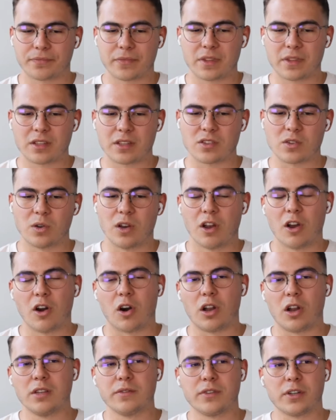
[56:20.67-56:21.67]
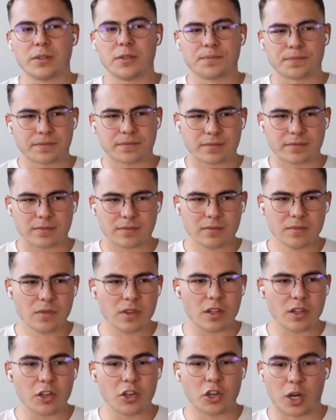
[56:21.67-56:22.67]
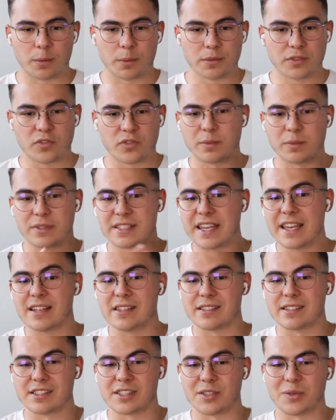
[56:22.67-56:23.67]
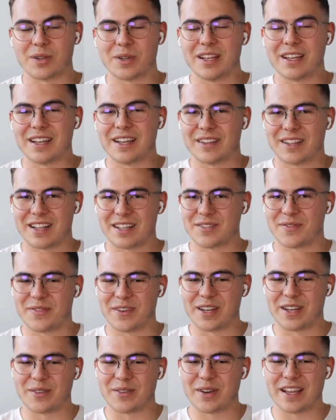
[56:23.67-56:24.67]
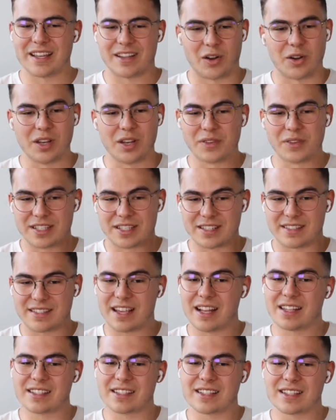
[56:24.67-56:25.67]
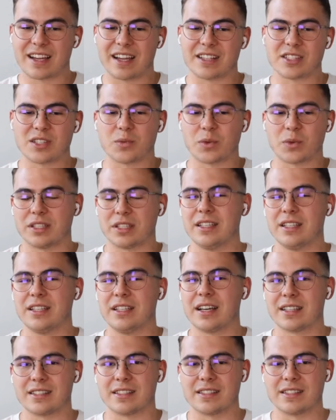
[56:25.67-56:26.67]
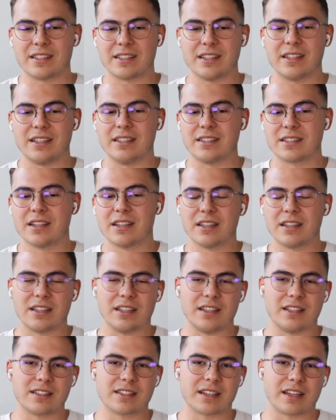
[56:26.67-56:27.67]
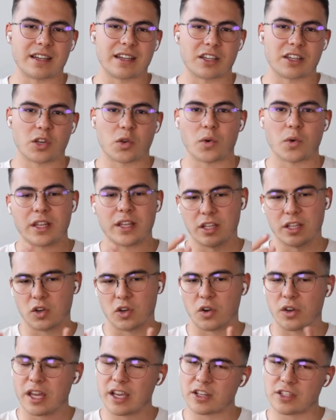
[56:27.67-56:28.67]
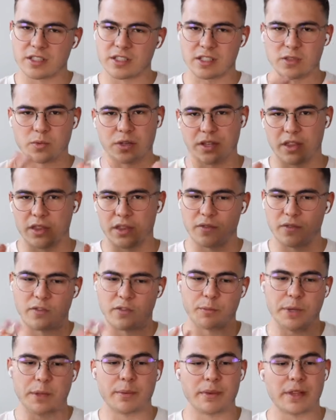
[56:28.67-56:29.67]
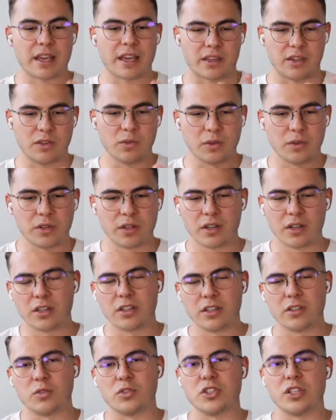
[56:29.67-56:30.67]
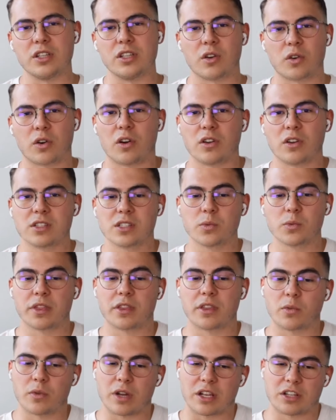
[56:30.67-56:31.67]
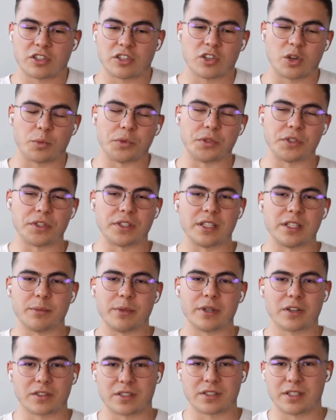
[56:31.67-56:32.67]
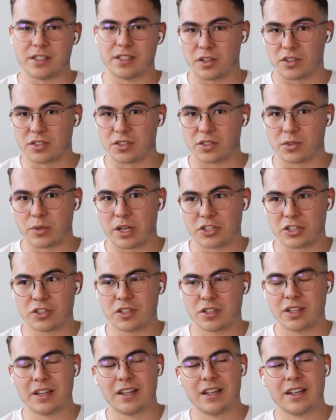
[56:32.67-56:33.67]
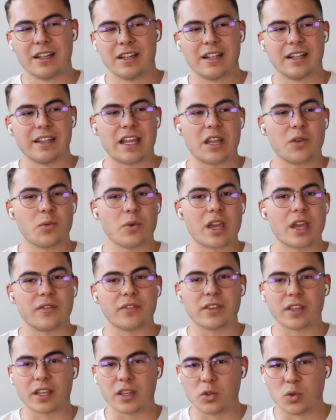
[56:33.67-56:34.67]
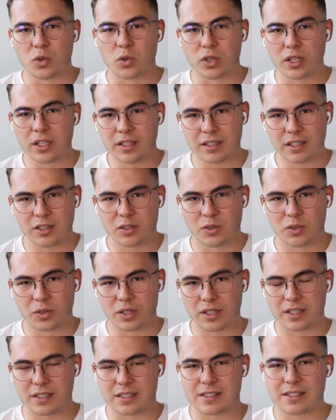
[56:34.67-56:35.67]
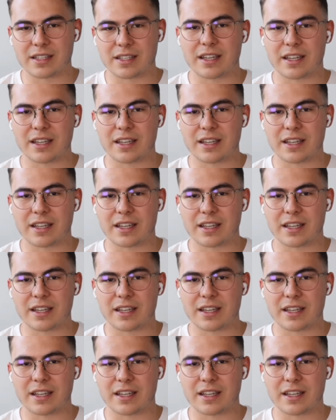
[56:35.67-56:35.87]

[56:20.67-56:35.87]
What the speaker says: So Oliver comes from sales, so that's really great. Oliver is a sales guy, so what he does is he's creating connections with different people like you, Eugene, or also with the Russian community, because he's also Russian. Then we have Grigori. Grigori is